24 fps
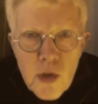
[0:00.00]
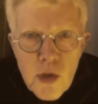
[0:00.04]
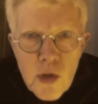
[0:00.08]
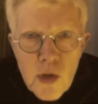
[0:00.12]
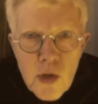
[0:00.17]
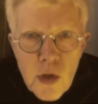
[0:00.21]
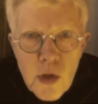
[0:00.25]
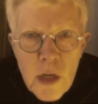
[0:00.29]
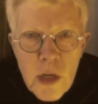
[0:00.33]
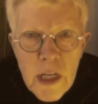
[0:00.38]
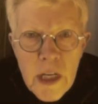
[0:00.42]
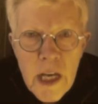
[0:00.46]

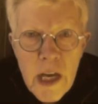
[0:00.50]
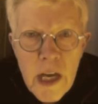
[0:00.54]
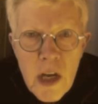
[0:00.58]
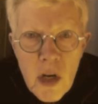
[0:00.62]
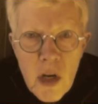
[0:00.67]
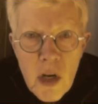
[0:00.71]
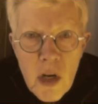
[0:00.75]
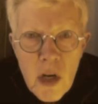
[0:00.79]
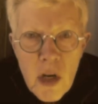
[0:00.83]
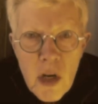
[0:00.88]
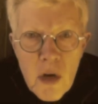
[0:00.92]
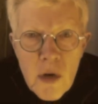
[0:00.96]
journey and
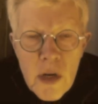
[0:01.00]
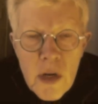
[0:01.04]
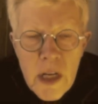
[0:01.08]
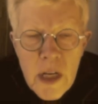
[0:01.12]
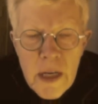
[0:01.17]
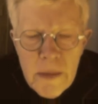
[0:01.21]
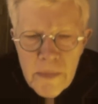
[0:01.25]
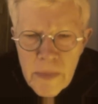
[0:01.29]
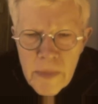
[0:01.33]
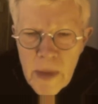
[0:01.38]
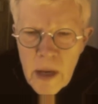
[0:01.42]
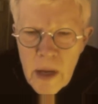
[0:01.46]
learning,
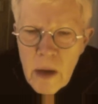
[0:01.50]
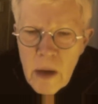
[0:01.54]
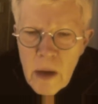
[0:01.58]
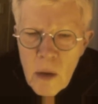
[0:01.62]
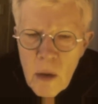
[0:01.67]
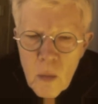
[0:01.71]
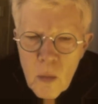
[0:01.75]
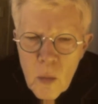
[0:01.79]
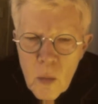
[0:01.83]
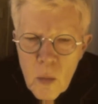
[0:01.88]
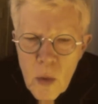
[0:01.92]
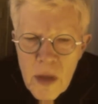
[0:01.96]
mm-hmm.
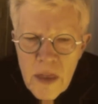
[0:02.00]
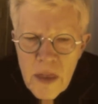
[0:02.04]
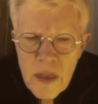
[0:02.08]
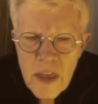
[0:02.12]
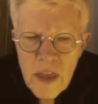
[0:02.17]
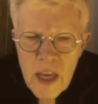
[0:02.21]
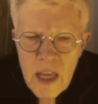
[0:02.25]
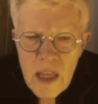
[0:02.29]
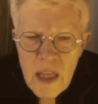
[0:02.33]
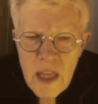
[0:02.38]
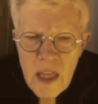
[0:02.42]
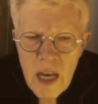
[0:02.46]
one
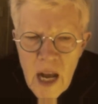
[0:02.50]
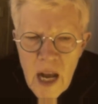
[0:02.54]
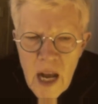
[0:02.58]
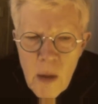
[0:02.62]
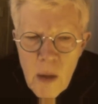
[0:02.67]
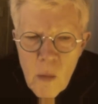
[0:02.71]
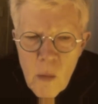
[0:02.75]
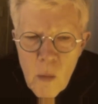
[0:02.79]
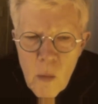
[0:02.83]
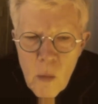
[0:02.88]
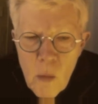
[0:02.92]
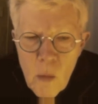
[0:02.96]
thing that
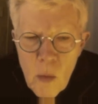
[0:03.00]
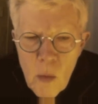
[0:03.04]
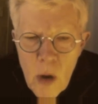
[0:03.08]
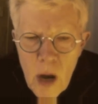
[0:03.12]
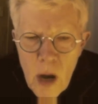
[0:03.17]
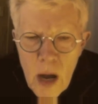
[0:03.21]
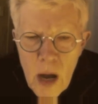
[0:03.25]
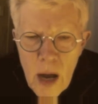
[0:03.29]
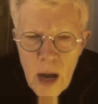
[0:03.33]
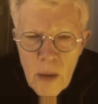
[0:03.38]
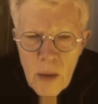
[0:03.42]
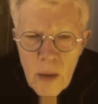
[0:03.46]

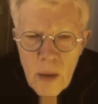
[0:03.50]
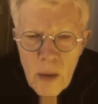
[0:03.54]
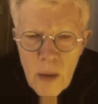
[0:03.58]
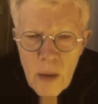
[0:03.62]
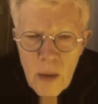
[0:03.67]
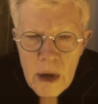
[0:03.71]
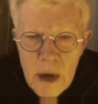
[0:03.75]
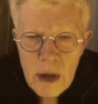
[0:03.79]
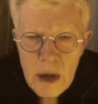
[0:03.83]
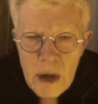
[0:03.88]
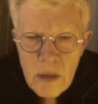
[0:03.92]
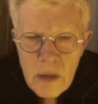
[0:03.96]
I
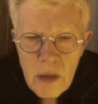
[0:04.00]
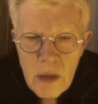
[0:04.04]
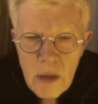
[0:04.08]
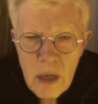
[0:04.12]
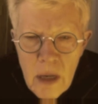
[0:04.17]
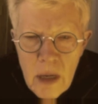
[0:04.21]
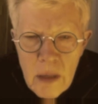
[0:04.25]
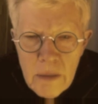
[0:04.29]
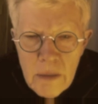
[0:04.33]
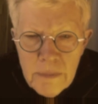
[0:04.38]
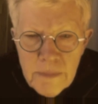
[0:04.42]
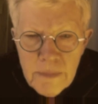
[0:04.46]
would
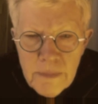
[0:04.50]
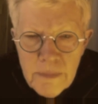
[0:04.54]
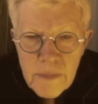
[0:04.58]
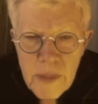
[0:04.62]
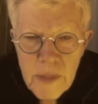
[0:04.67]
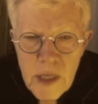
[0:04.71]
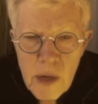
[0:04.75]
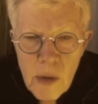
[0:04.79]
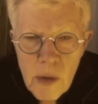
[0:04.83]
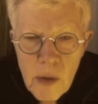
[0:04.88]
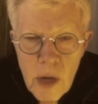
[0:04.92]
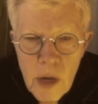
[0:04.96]

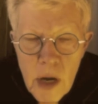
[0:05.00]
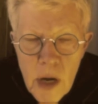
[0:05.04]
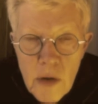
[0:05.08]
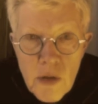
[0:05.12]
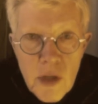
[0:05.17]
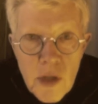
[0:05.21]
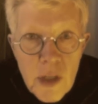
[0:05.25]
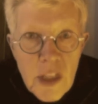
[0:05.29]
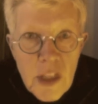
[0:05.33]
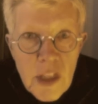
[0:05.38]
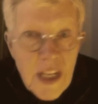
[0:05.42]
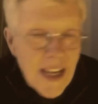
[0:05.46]
tell
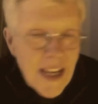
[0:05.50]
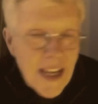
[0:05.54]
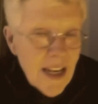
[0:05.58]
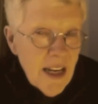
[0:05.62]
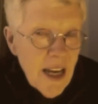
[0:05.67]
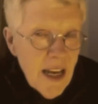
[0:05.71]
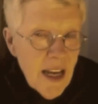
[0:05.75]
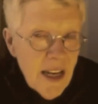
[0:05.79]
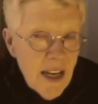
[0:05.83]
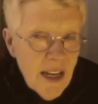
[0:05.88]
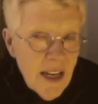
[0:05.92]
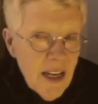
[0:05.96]
coaches and
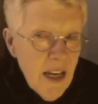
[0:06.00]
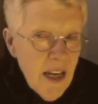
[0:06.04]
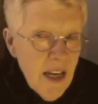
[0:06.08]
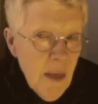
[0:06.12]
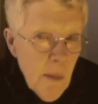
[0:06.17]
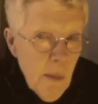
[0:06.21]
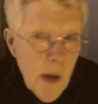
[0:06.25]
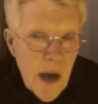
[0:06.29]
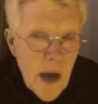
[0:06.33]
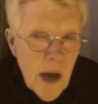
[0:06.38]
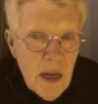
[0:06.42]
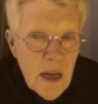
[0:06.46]

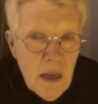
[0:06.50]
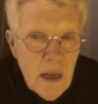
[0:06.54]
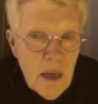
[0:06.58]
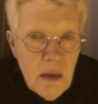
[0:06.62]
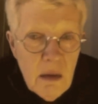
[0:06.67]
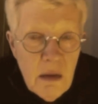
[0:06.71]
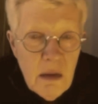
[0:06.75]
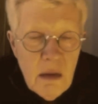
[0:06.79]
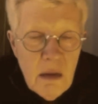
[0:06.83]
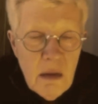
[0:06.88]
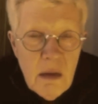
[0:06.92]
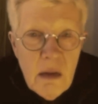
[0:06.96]
anybody,
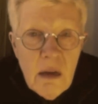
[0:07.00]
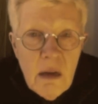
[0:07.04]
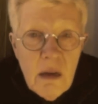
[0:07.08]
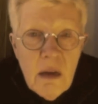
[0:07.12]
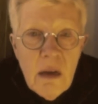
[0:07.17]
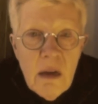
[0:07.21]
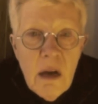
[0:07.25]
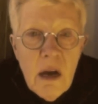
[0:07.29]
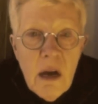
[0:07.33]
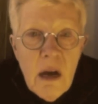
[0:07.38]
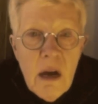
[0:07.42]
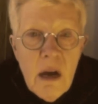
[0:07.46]

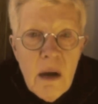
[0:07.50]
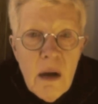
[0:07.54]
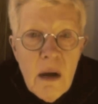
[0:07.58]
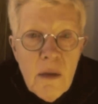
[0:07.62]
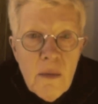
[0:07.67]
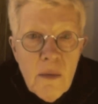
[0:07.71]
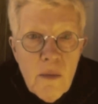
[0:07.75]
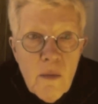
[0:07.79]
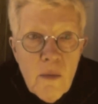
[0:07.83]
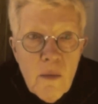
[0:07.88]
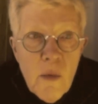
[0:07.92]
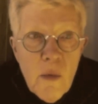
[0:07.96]

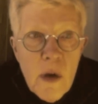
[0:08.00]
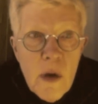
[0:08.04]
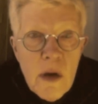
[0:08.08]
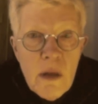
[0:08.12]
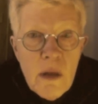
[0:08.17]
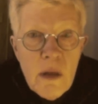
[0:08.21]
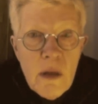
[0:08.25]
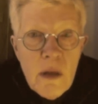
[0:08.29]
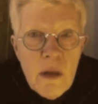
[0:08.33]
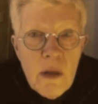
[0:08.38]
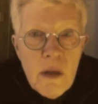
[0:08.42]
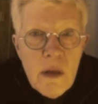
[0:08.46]
one of
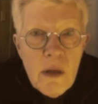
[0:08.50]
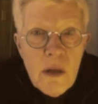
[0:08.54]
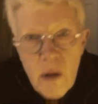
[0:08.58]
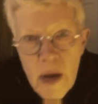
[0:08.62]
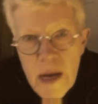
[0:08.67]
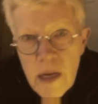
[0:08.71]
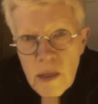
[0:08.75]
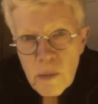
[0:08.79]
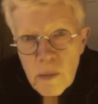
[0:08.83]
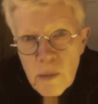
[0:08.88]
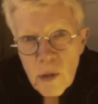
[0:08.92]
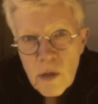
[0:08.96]
the
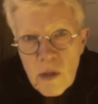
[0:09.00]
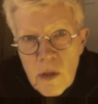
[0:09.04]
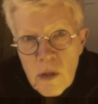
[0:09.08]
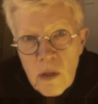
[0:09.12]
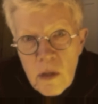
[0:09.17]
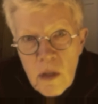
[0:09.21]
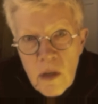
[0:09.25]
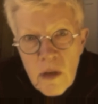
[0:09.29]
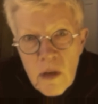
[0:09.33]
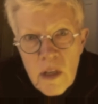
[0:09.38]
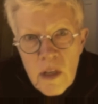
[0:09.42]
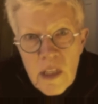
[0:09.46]
greatest personal
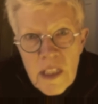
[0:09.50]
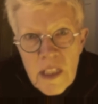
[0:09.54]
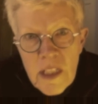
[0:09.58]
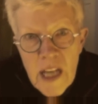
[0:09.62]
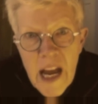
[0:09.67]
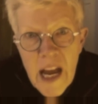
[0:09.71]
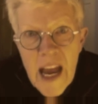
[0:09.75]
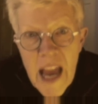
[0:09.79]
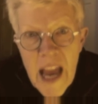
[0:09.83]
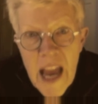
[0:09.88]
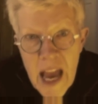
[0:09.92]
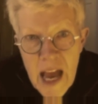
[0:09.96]
learnings
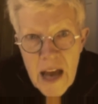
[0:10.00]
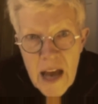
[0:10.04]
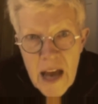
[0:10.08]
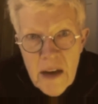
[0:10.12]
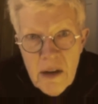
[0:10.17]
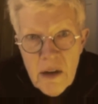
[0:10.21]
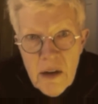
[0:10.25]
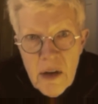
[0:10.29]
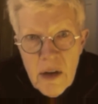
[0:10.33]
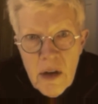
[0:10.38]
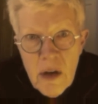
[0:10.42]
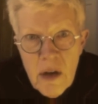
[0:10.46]
I had
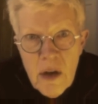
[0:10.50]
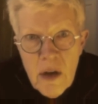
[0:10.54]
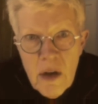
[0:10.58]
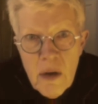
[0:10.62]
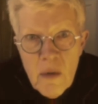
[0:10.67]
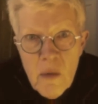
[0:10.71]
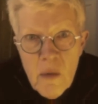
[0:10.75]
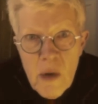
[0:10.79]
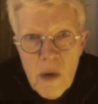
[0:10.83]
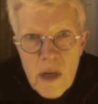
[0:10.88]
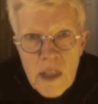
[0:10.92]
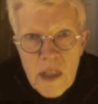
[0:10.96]

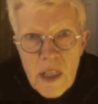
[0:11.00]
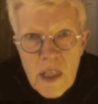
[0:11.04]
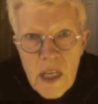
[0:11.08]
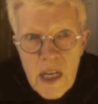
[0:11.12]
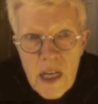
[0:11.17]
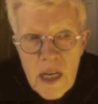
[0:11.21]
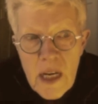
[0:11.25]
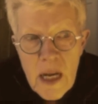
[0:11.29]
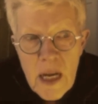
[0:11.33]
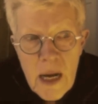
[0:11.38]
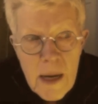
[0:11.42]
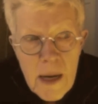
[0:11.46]
was that